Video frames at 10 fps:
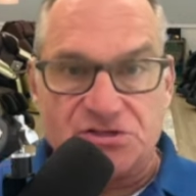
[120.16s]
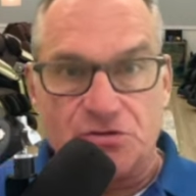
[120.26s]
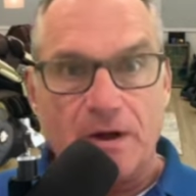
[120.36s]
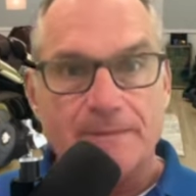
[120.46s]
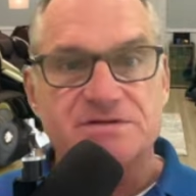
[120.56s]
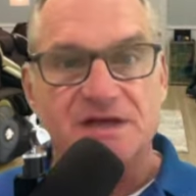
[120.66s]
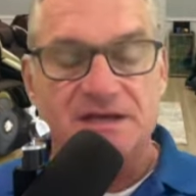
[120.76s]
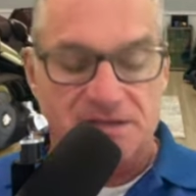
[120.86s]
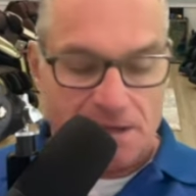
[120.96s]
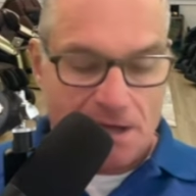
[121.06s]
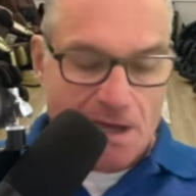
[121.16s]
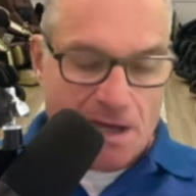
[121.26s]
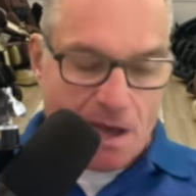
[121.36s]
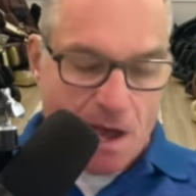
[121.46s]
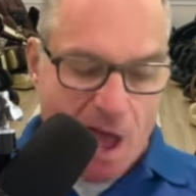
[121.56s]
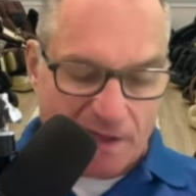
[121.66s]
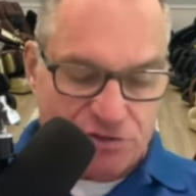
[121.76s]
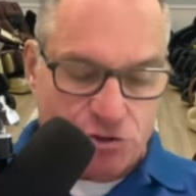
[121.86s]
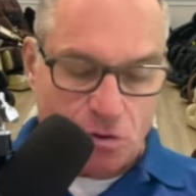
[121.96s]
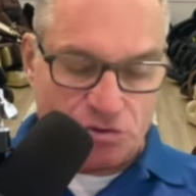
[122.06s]
to the website. Uh,
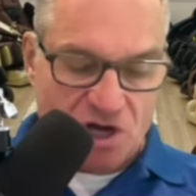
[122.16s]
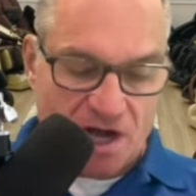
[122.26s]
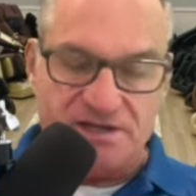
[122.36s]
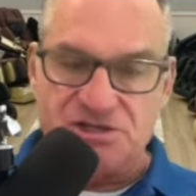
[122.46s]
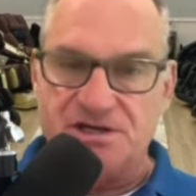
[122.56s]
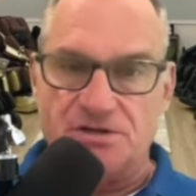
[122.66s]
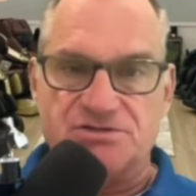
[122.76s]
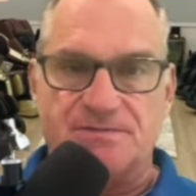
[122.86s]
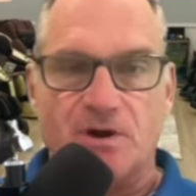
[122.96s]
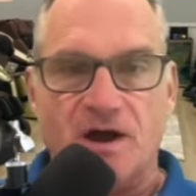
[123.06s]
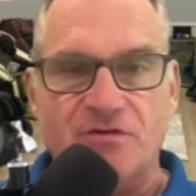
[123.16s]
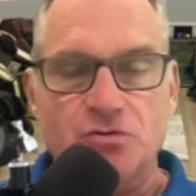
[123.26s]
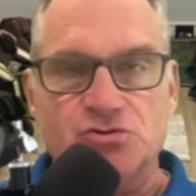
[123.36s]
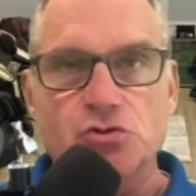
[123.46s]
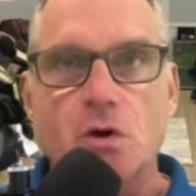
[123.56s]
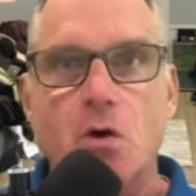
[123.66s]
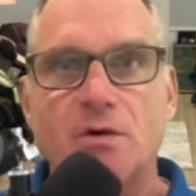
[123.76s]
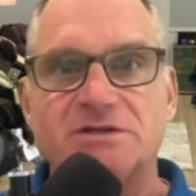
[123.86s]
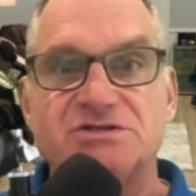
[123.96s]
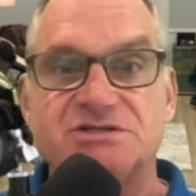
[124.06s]
two Osaki chairs, the Bravo Duo,
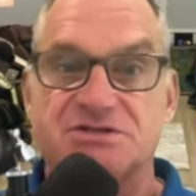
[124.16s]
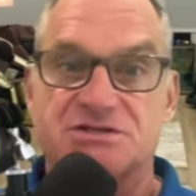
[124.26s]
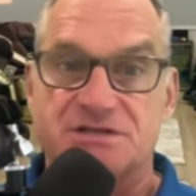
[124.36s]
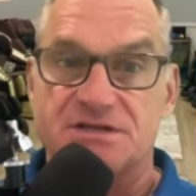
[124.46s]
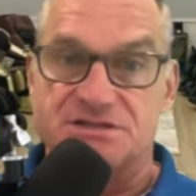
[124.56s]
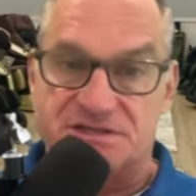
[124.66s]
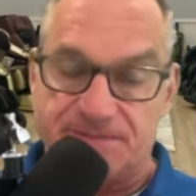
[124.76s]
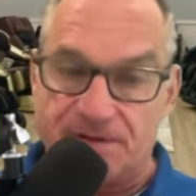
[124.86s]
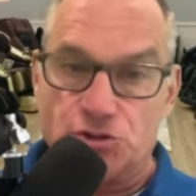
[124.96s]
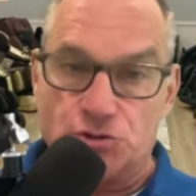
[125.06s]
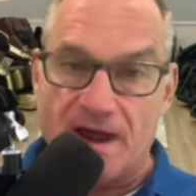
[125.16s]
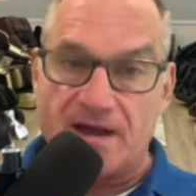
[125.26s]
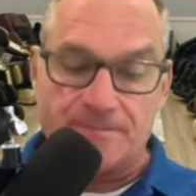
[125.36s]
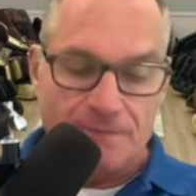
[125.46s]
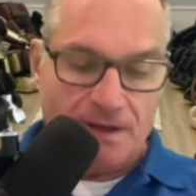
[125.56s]
which is a, is a split track,